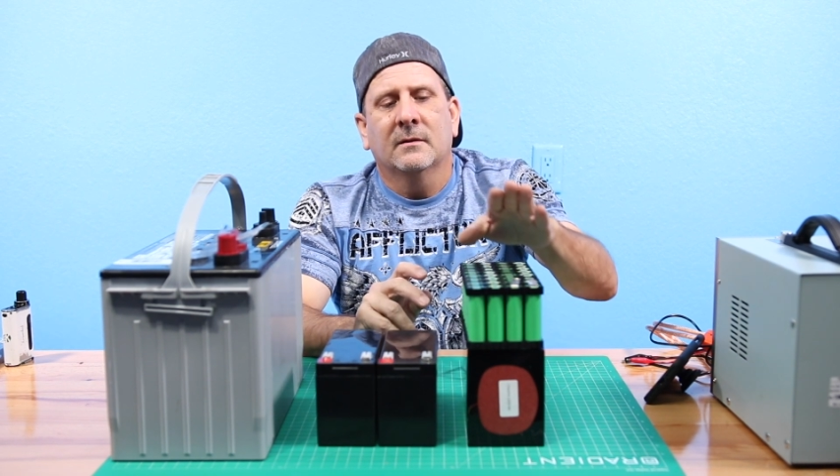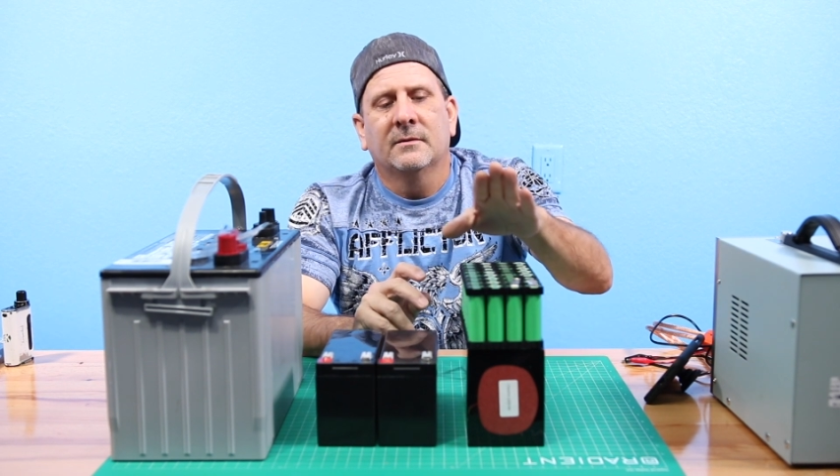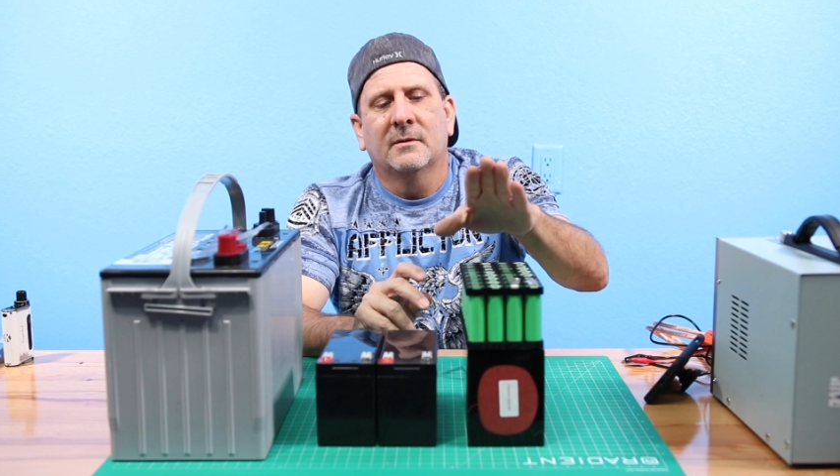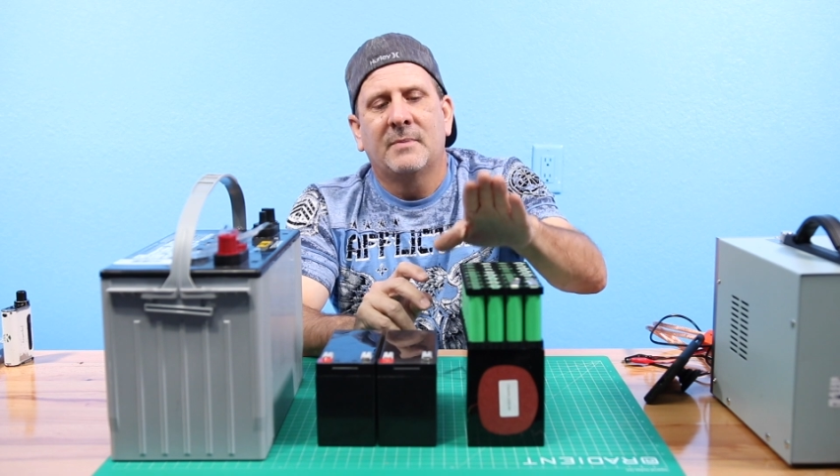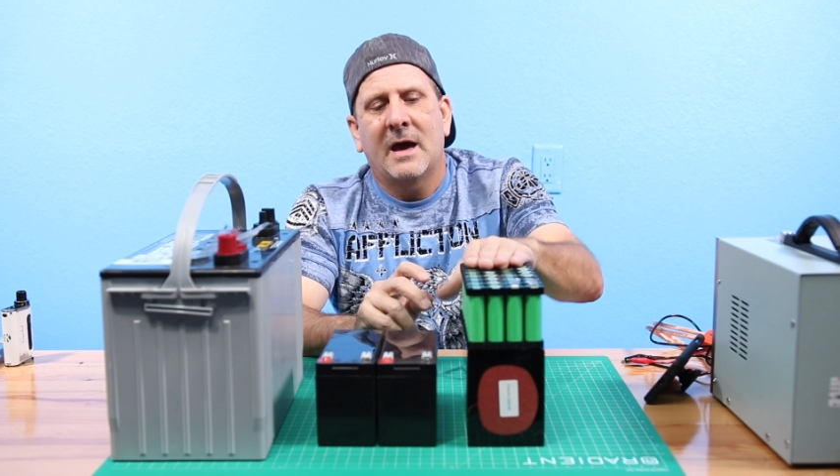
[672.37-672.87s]

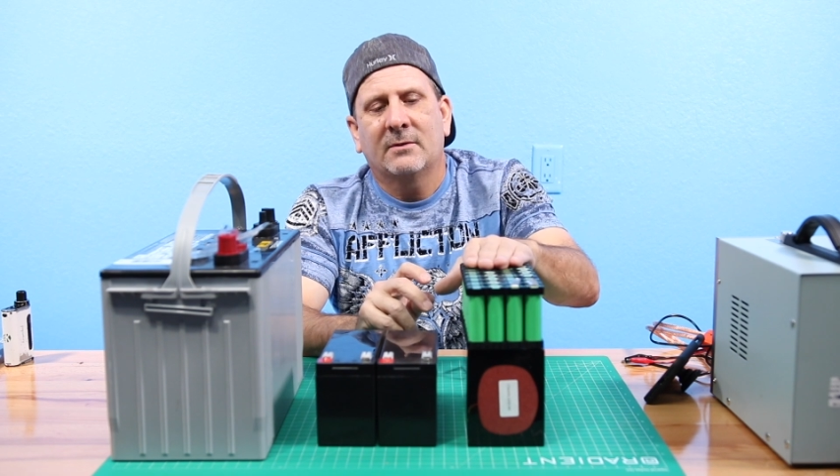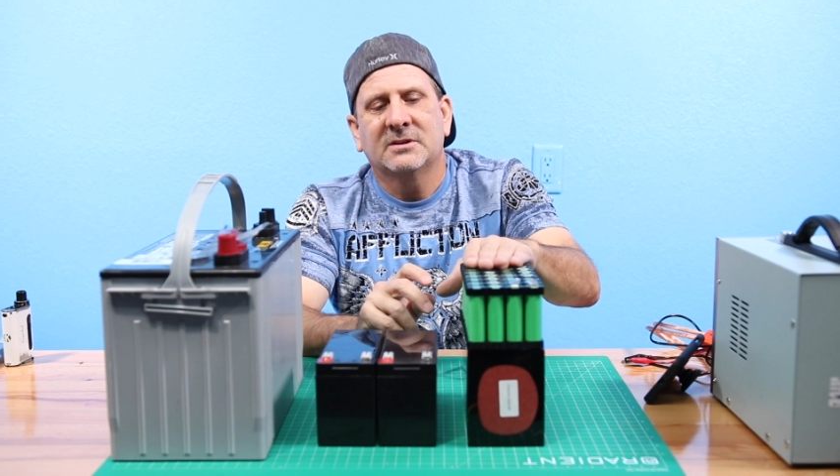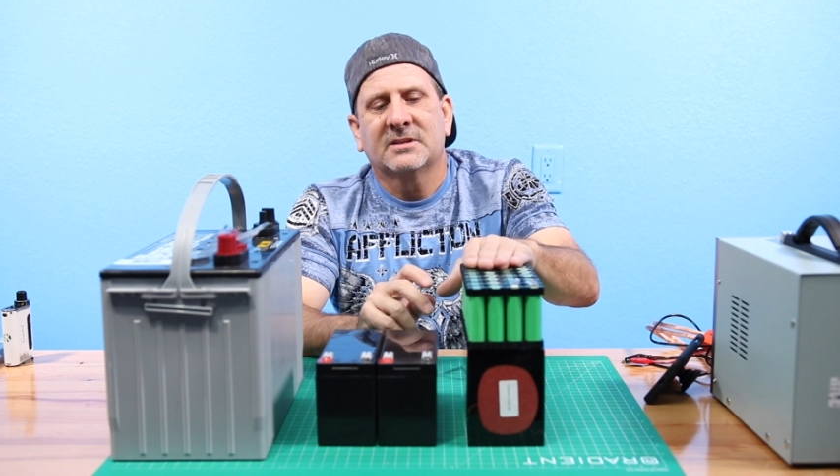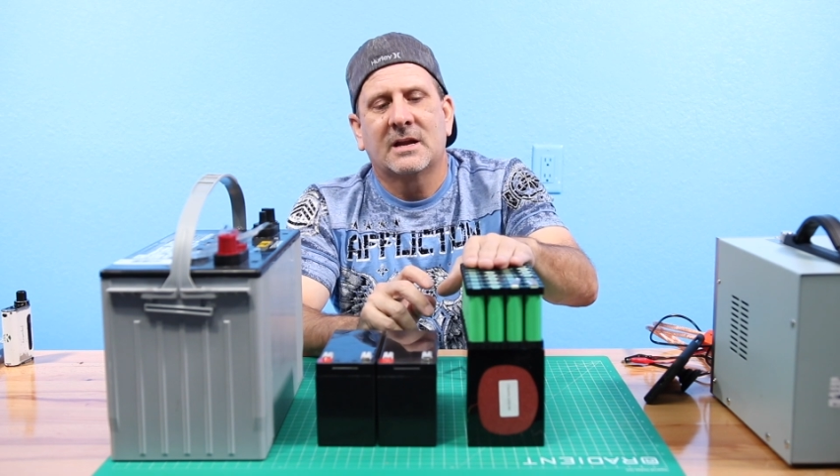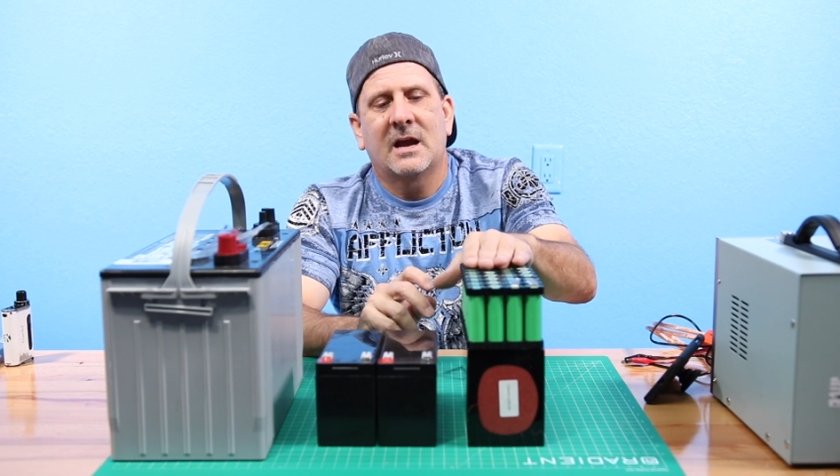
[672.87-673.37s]
The
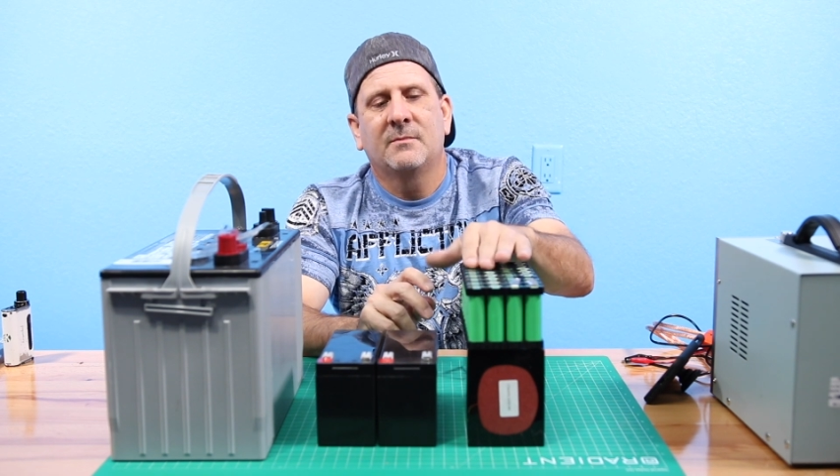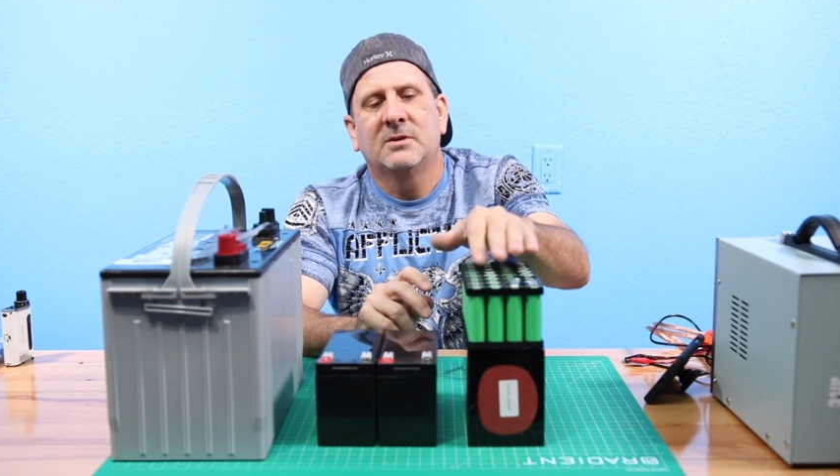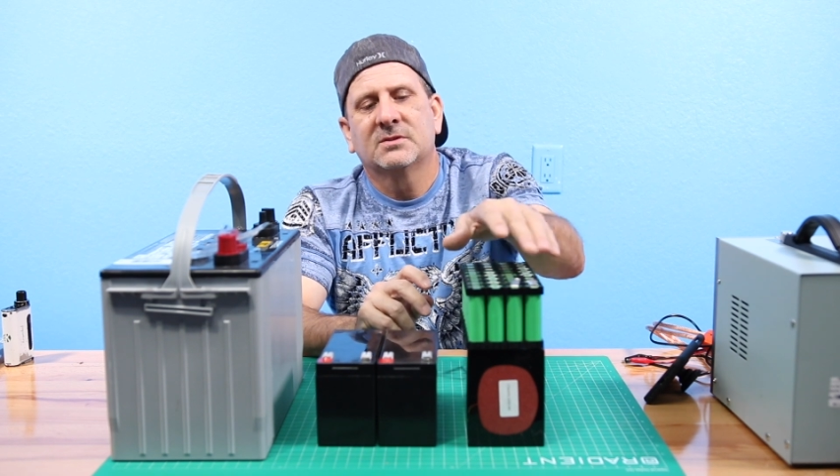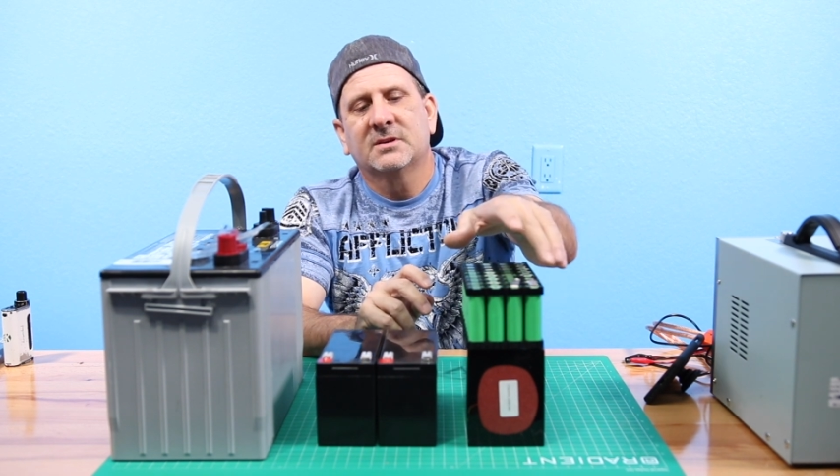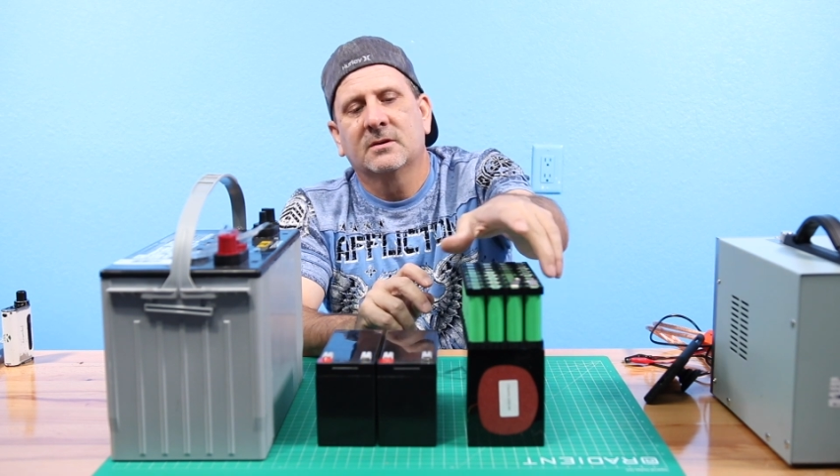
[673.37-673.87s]
batteries that I am
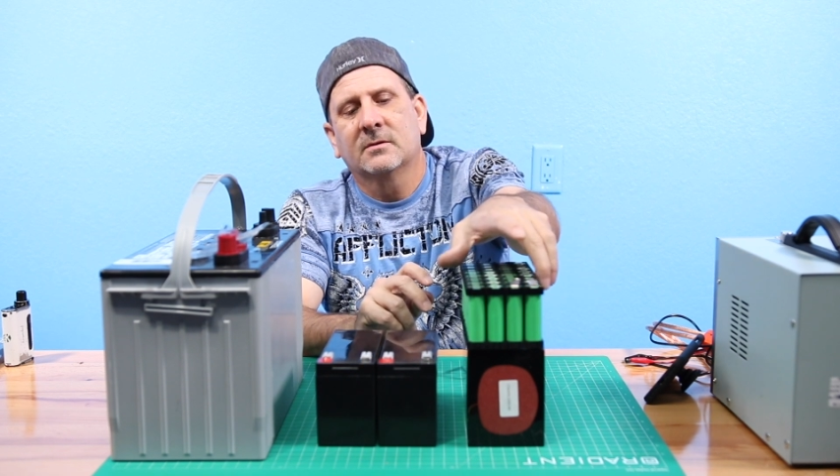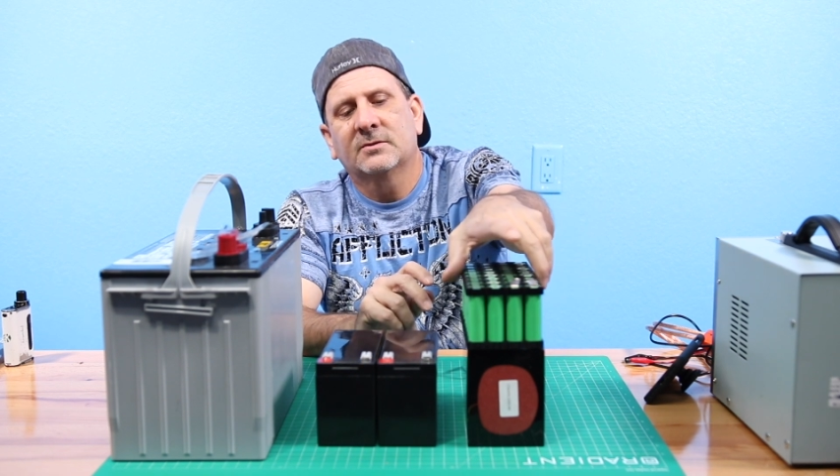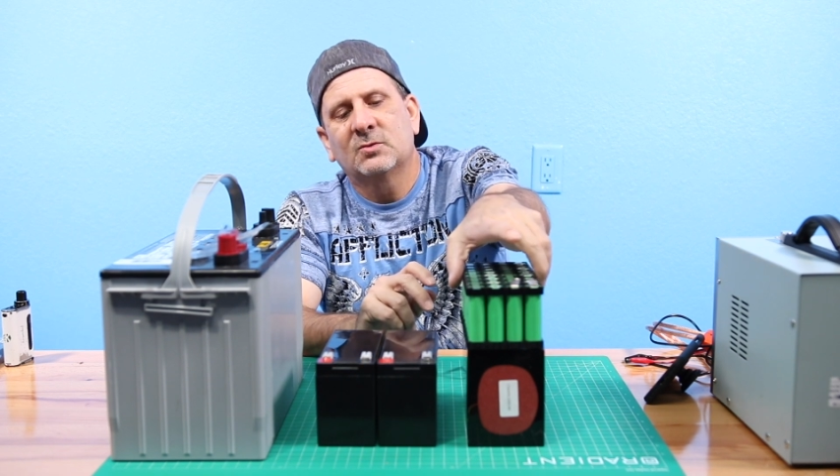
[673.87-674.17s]
using are